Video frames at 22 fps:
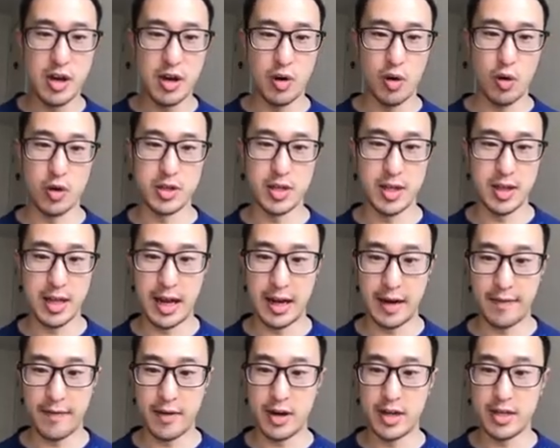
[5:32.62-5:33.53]
Or is it
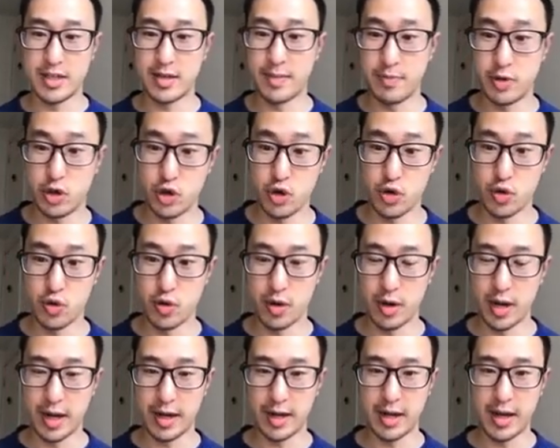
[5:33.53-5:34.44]
like very subdued,
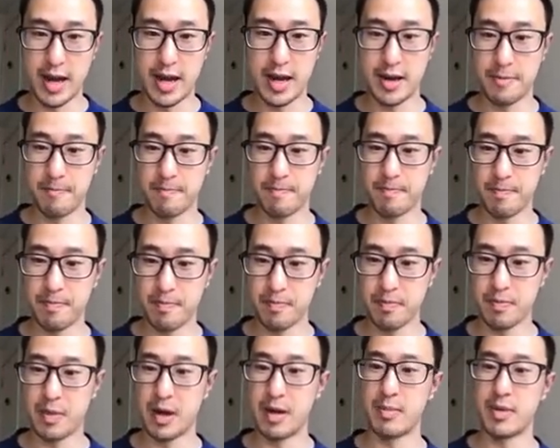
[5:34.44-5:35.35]
like, hey,
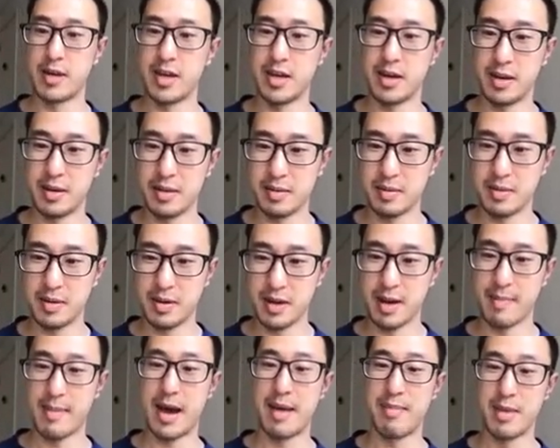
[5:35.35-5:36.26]
I'm here,
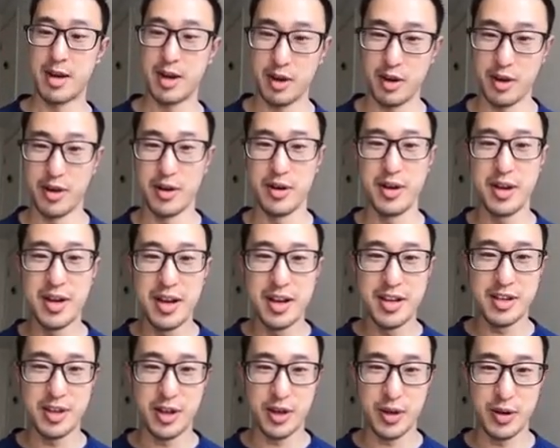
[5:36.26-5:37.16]
come at me,
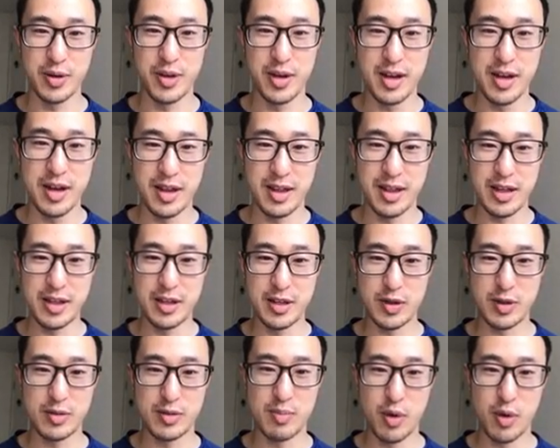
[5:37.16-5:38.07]
So this
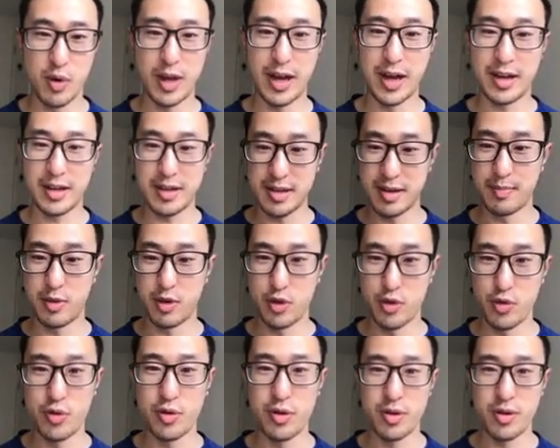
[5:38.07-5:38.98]
was more like
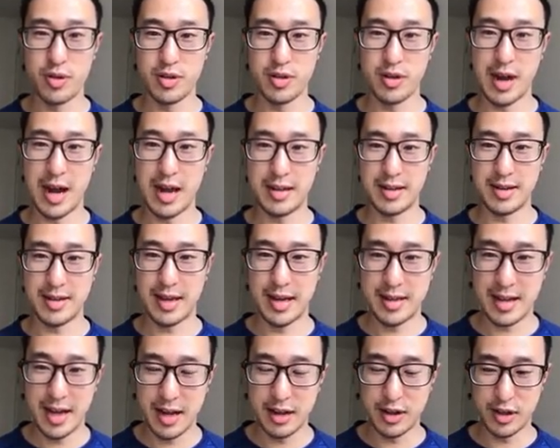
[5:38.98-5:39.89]
subdued. So I had to take
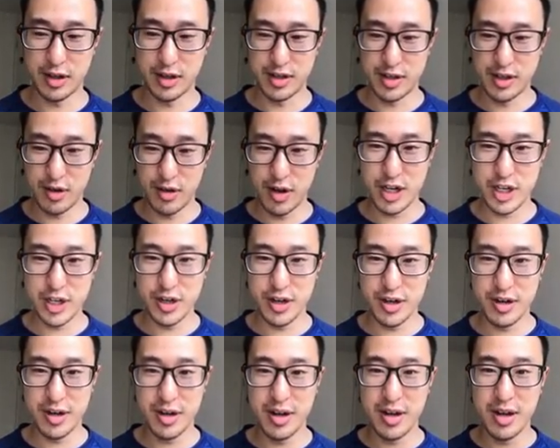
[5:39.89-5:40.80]
that into consideration.
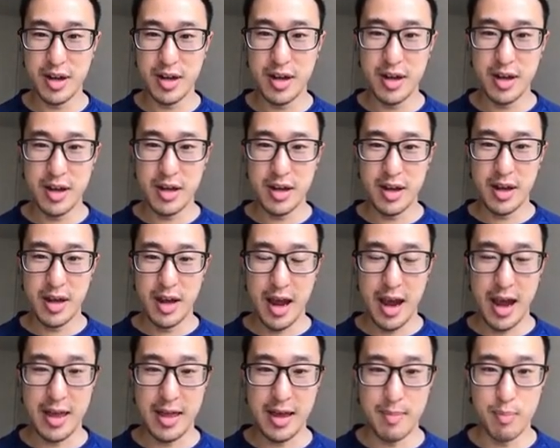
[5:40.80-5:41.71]

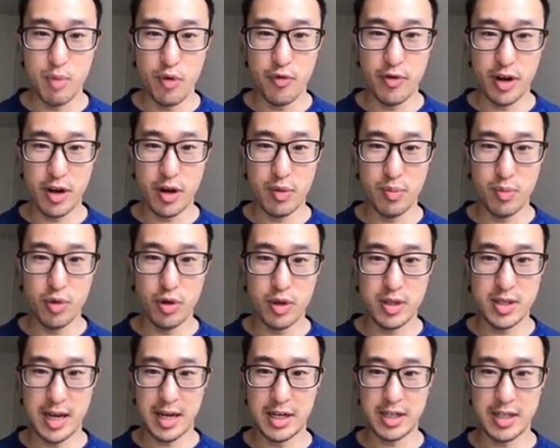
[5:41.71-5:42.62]
And then moving onwards,
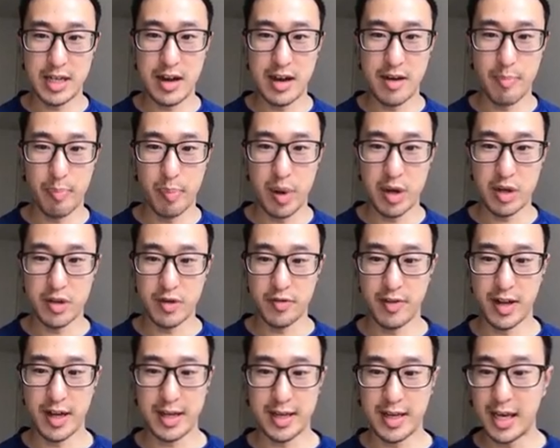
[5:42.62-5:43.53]
I just had a bunch of
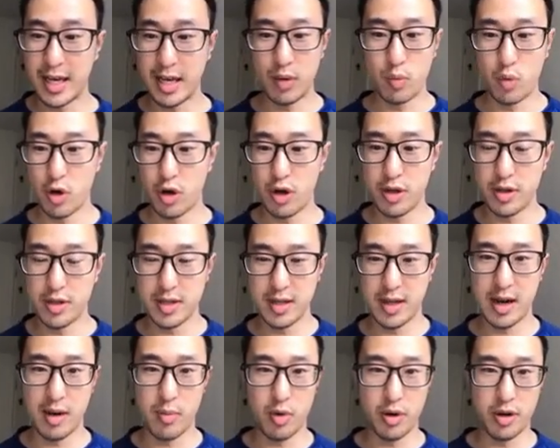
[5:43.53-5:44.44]
like keywords, and
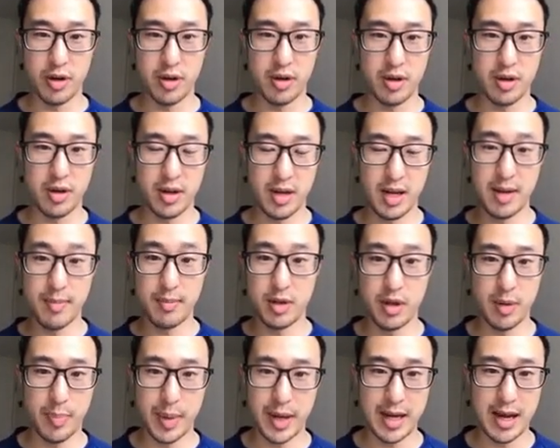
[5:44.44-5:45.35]
I wanted him to
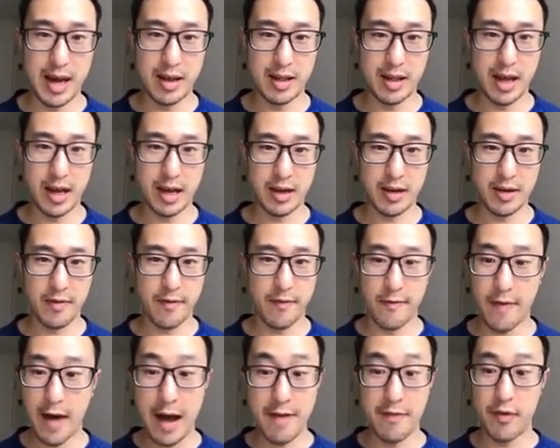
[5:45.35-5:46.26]
pick out like
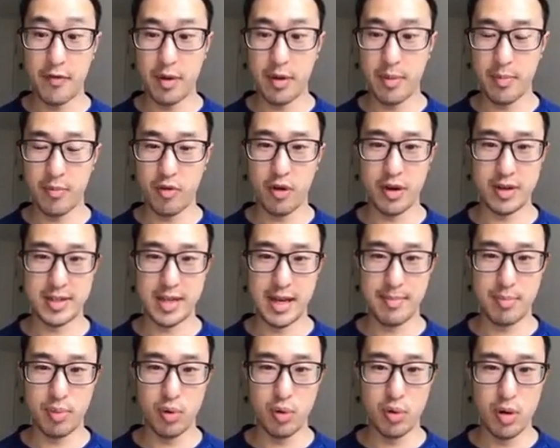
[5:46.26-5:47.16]
5 of them, for
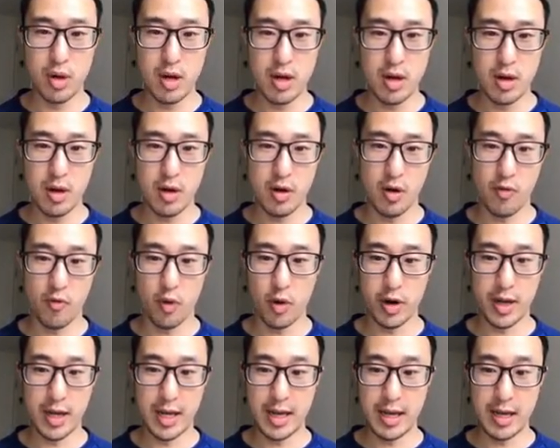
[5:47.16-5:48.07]
example, of
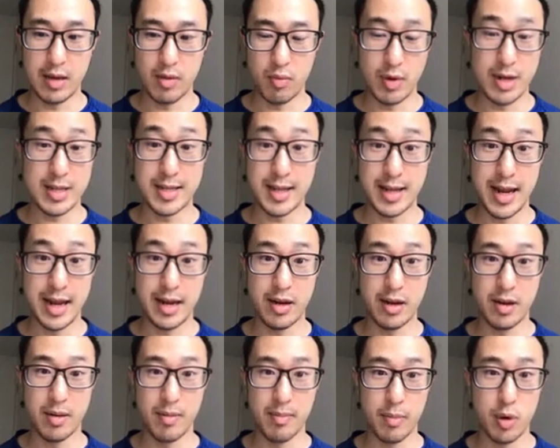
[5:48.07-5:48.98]
what he
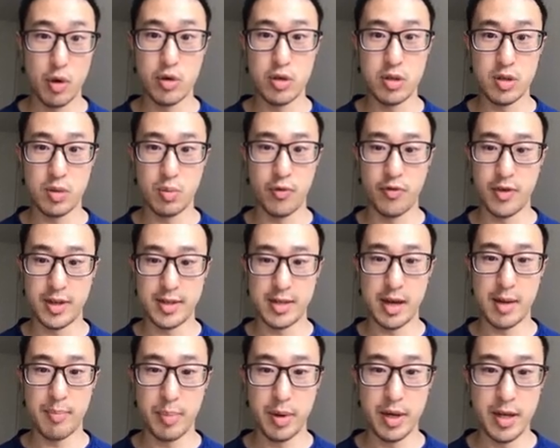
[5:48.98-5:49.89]
resonated most with his
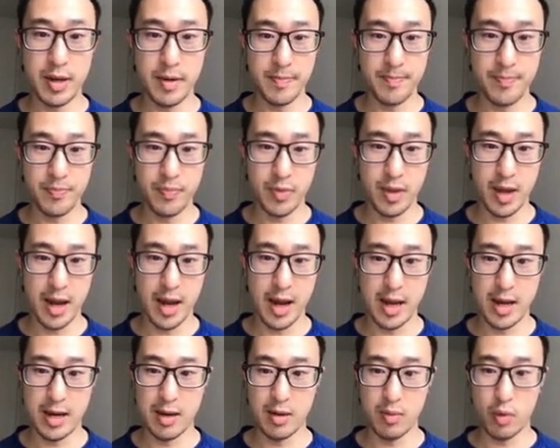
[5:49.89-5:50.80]
company.
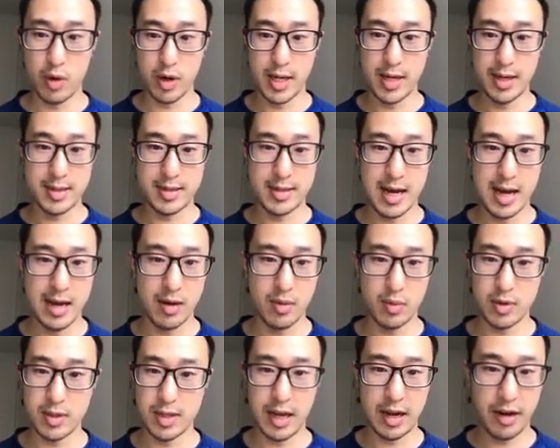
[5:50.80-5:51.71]
And what he decided
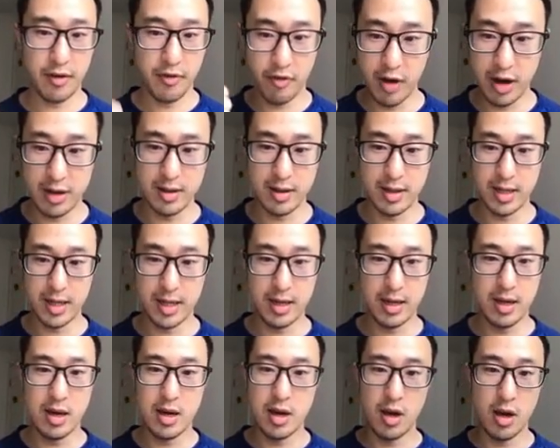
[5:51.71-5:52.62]
was like friendly,
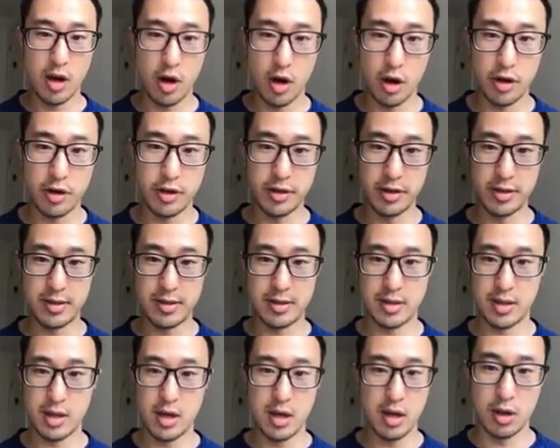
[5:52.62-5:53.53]
honest,
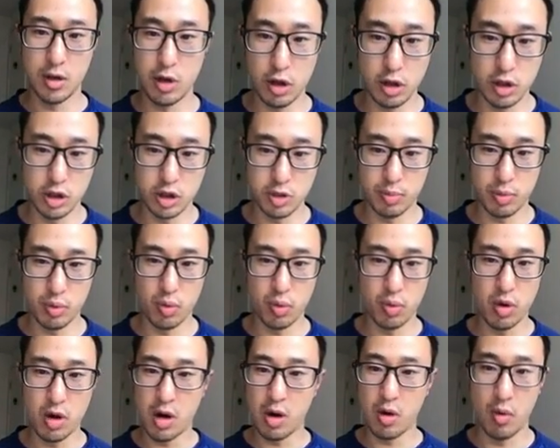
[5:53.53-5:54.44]
knowledgeable,
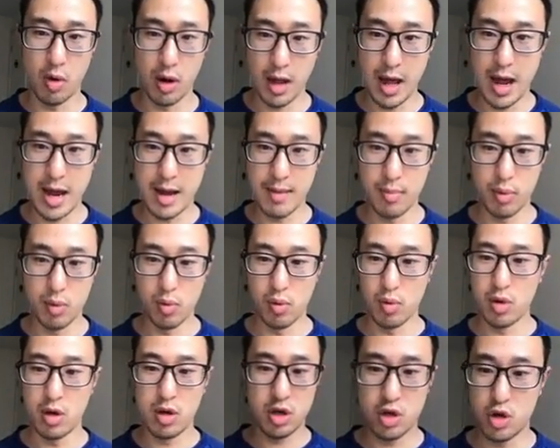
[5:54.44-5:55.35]
reliable,
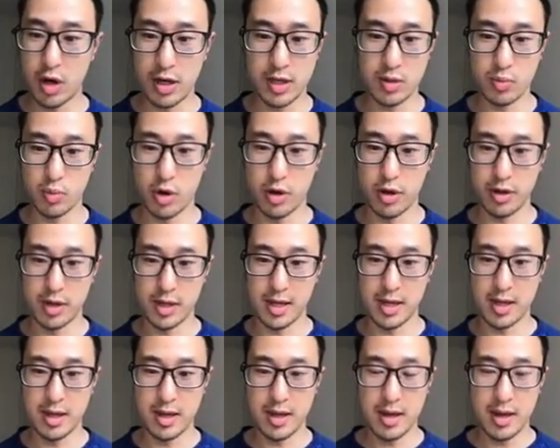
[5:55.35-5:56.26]
trustworthy.
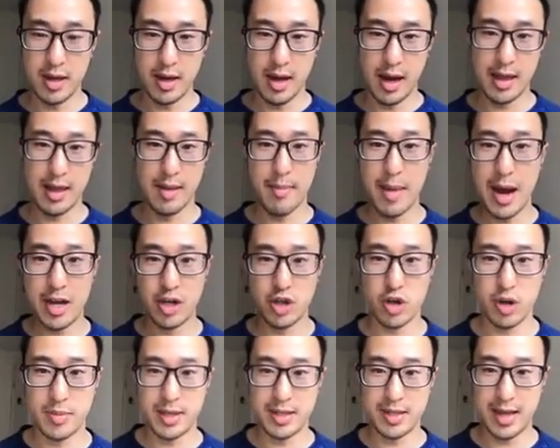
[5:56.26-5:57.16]
And then my
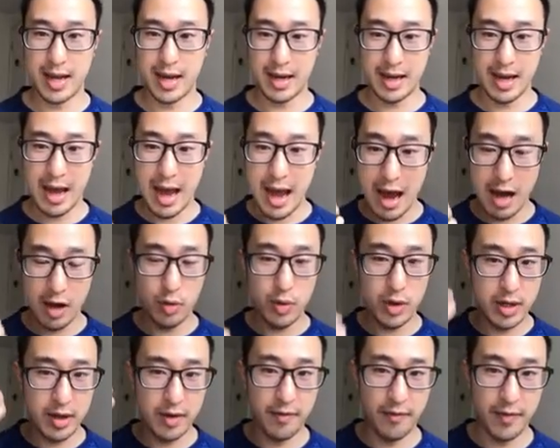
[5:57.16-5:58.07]
job is like, how do we
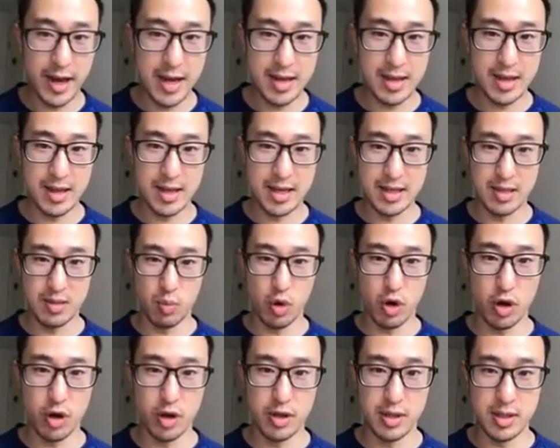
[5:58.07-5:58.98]
convey these
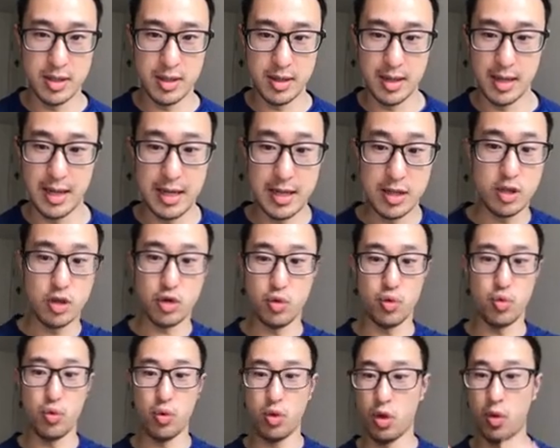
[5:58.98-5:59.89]
words
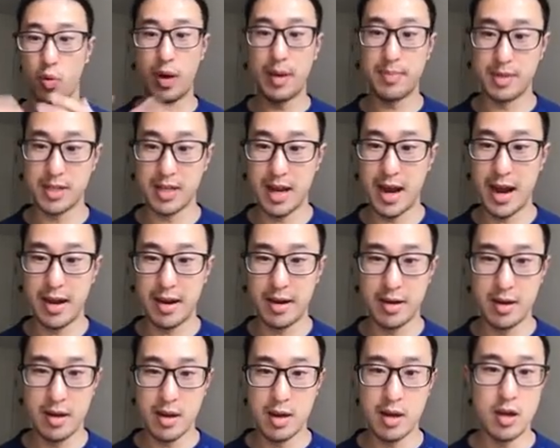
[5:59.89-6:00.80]
into the website?
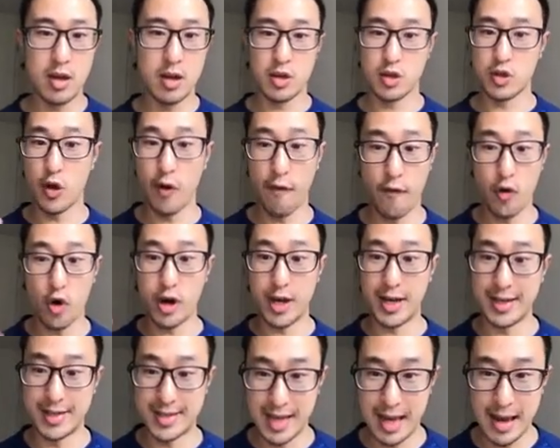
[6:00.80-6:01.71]
So for
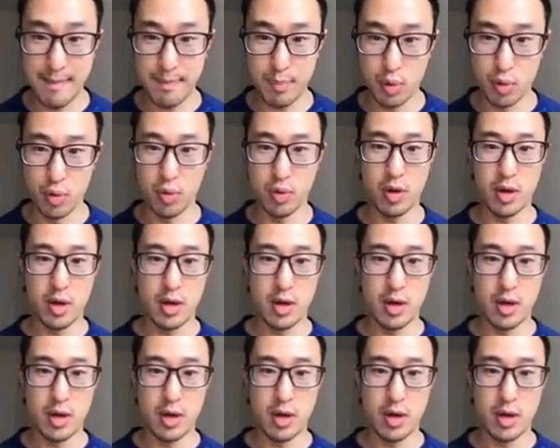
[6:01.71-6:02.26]
example,